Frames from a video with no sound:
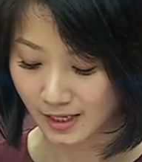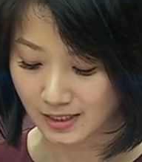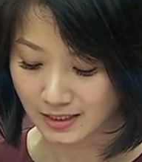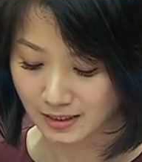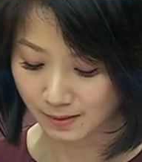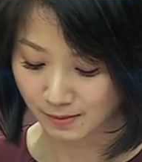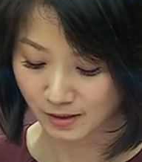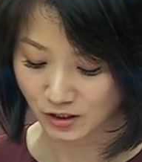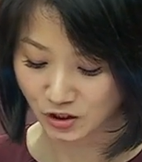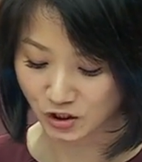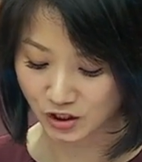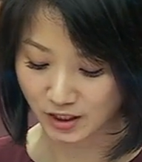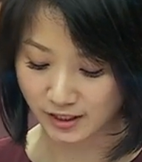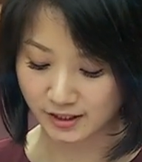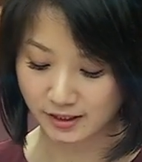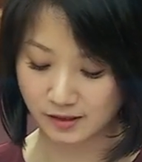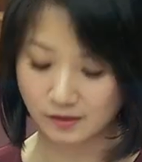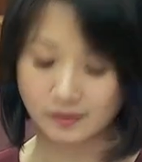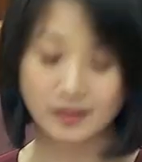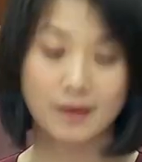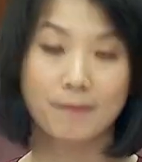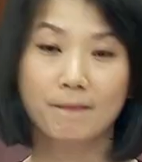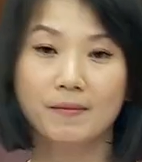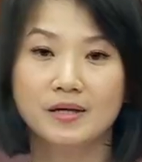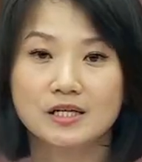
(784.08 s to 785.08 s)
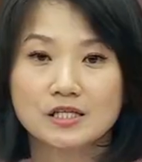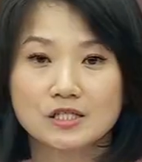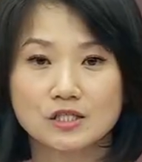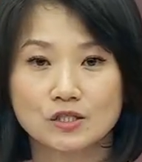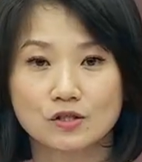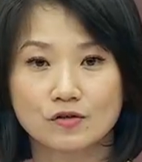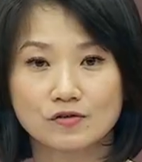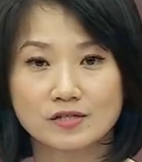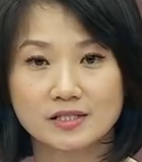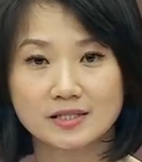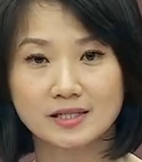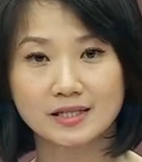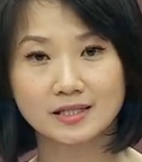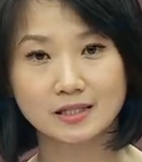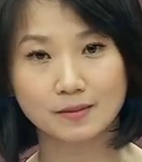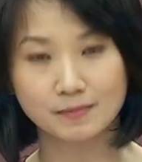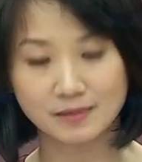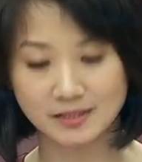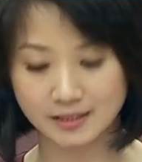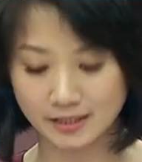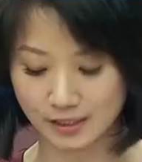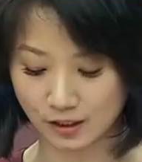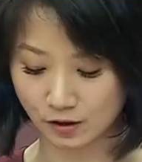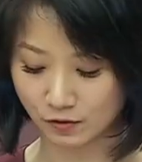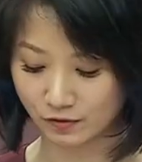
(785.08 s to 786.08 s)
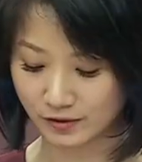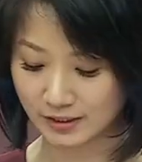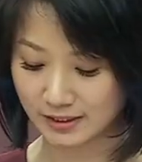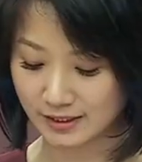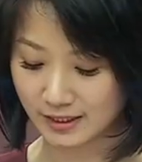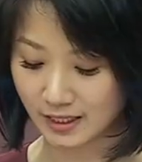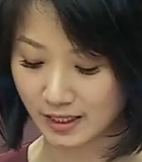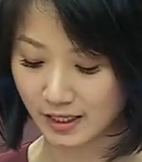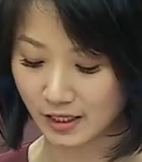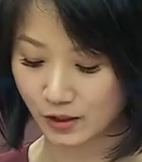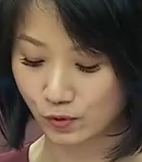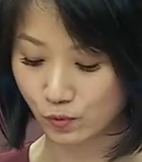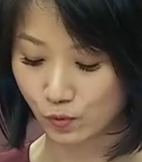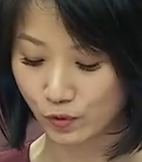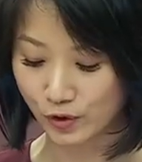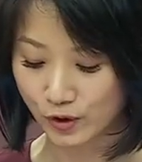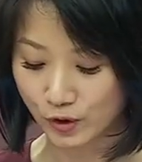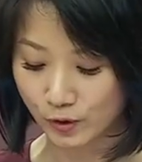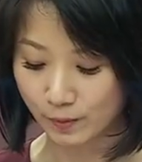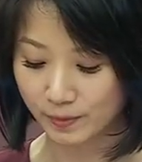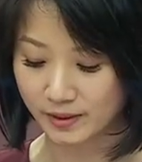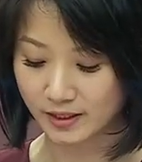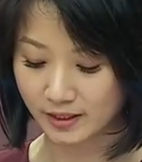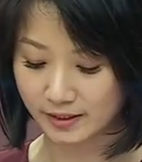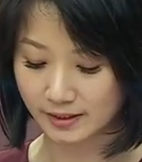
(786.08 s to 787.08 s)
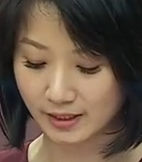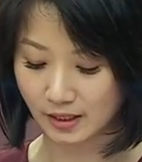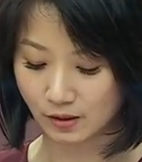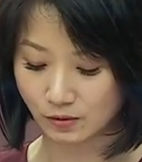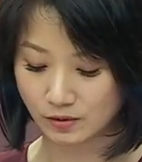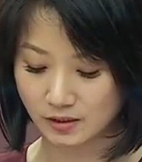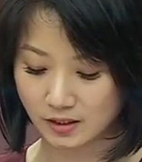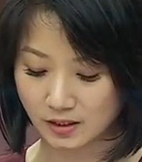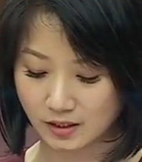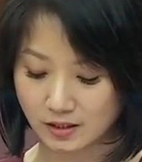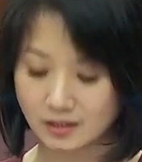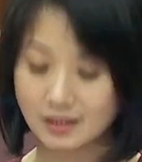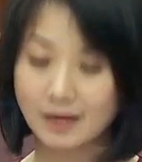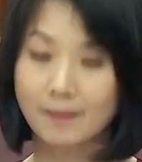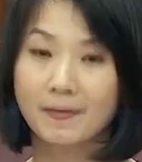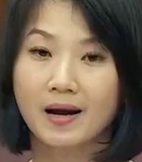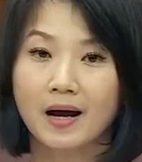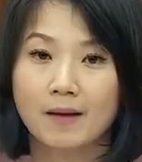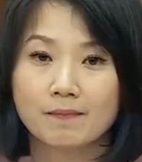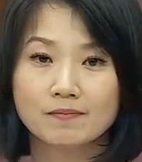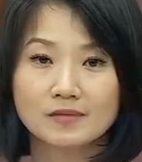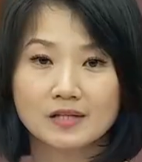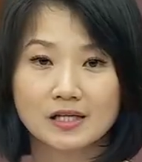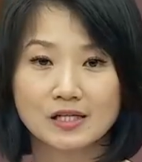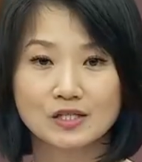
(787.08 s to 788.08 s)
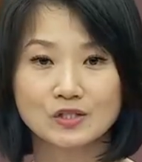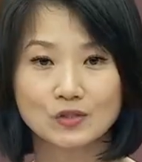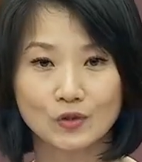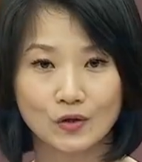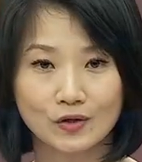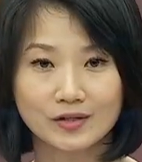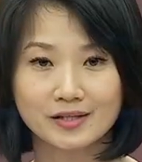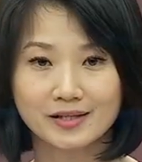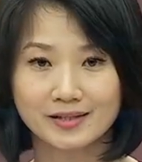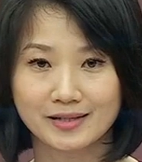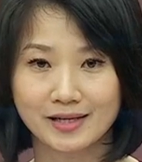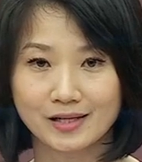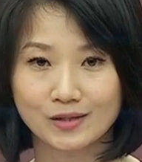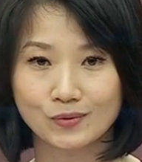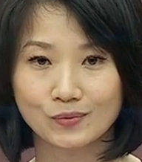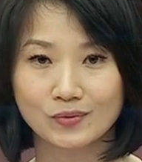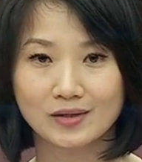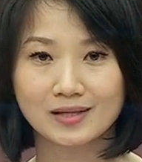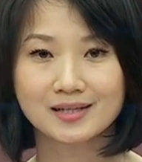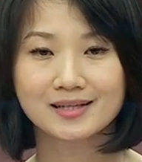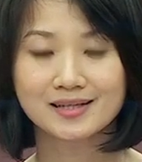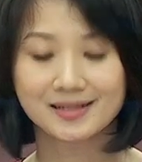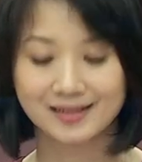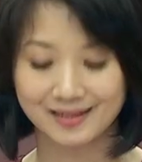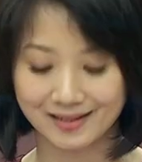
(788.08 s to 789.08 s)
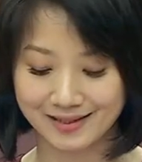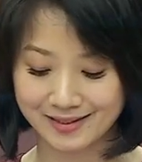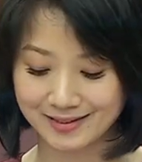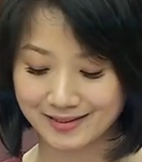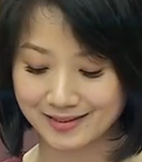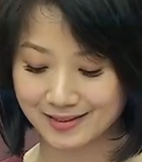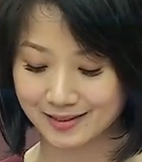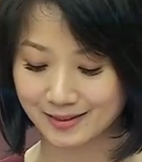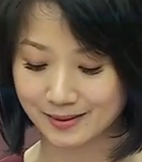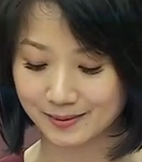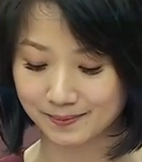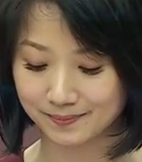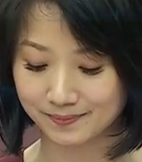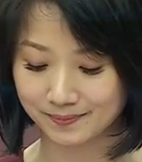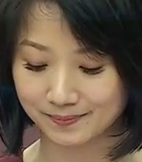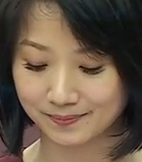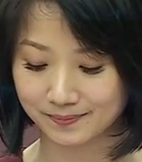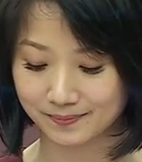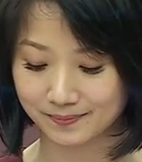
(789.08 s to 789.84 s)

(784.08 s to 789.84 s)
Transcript: SMS Janil and Minister of State, Mr. Alvin Tan, will be announcing some updates on the network later.